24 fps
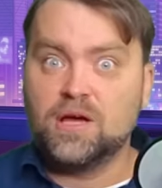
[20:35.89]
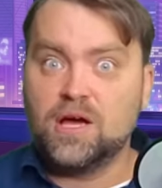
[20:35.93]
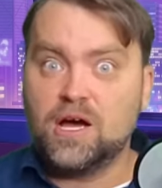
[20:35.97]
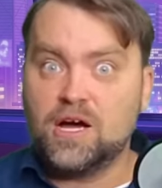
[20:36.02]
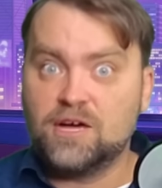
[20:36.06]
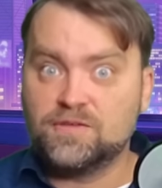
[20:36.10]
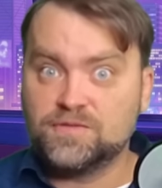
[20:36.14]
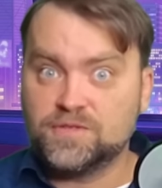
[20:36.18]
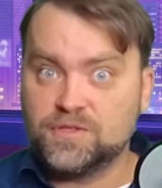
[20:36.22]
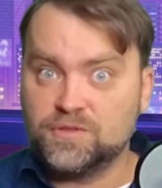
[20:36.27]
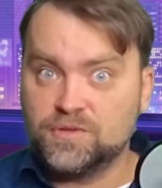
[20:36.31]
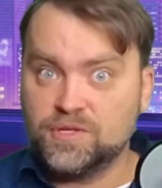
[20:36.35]

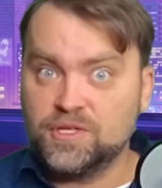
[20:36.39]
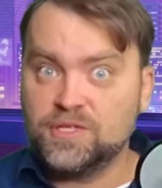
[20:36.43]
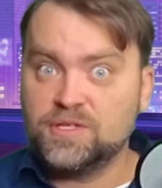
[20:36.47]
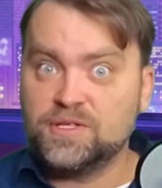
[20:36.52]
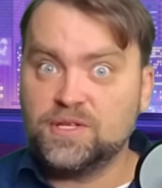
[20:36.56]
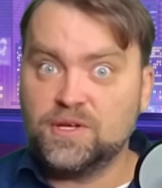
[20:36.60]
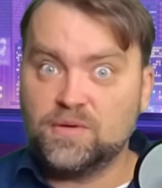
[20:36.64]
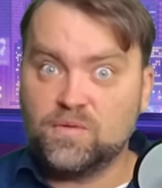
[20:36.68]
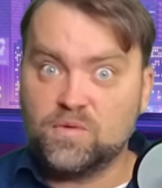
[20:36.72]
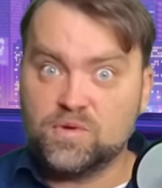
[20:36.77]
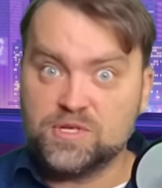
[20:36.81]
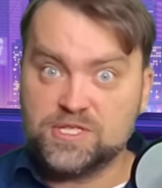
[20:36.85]
After it,
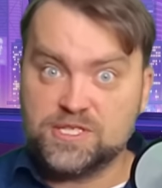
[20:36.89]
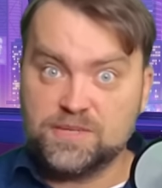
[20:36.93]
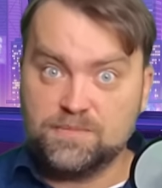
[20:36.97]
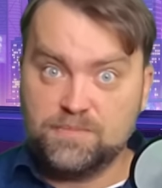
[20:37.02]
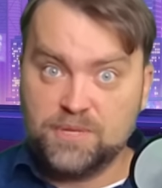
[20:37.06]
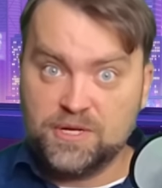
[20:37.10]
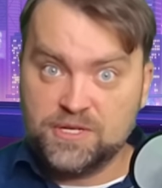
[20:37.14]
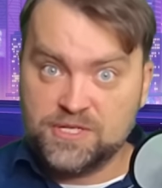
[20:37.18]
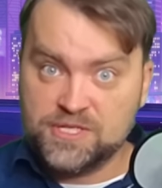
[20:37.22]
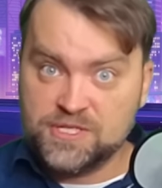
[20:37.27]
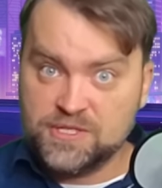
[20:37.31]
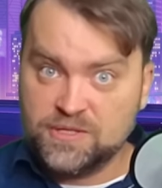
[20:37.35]
there was the
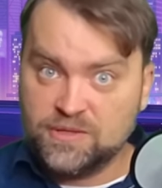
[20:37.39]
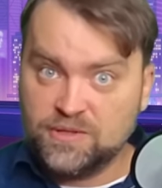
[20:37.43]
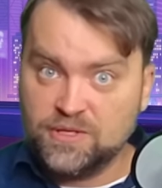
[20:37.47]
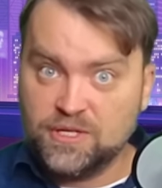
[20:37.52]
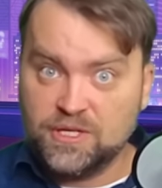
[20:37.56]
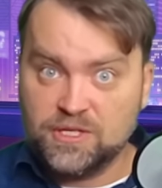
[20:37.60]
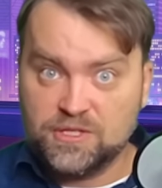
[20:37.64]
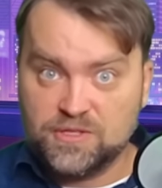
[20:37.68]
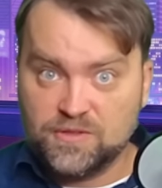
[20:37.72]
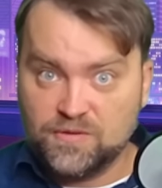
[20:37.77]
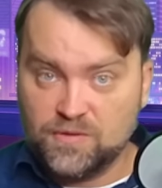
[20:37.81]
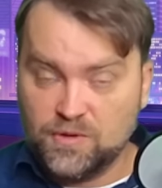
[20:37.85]
personal
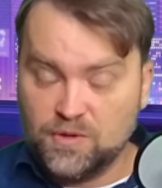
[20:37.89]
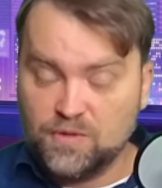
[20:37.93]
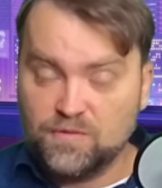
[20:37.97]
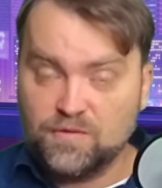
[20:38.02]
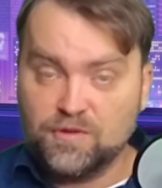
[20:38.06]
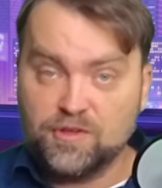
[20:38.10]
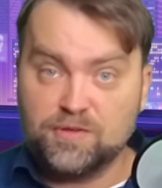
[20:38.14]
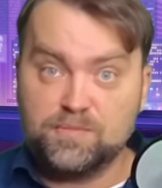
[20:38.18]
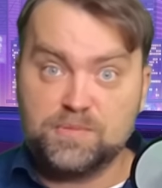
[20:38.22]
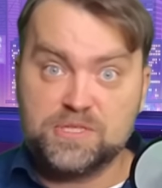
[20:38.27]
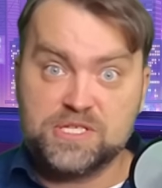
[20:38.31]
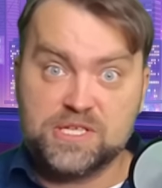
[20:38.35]
interview
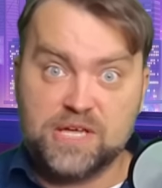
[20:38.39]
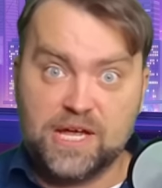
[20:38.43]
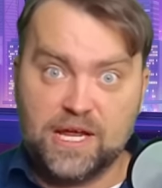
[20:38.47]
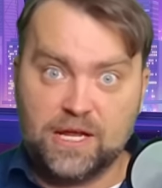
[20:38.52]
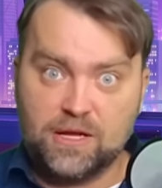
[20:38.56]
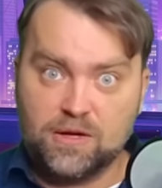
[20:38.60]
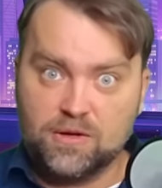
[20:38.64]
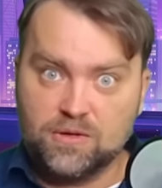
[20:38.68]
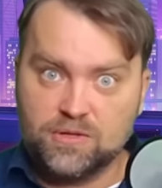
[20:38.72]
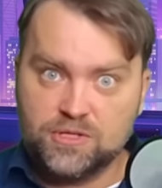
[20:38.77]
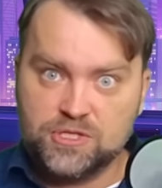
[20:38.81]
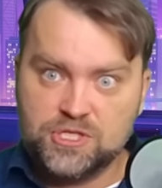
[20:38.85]
with
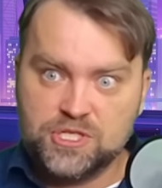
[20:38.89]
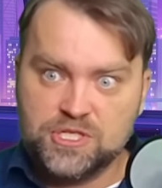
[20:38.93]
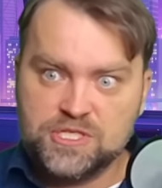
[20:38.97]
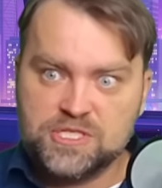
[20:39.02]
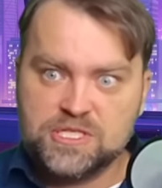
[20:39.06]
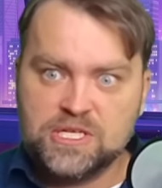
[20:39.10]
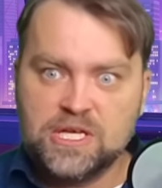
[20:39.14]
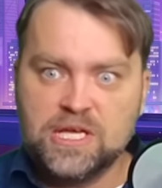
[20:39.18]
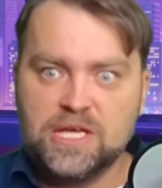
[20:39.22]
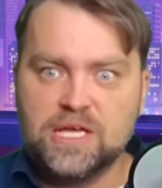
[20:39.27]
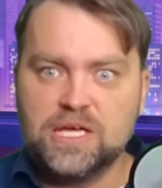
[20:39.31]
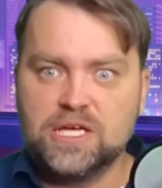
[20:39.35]

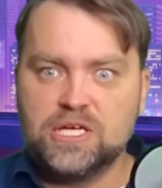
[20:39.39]
psychologist.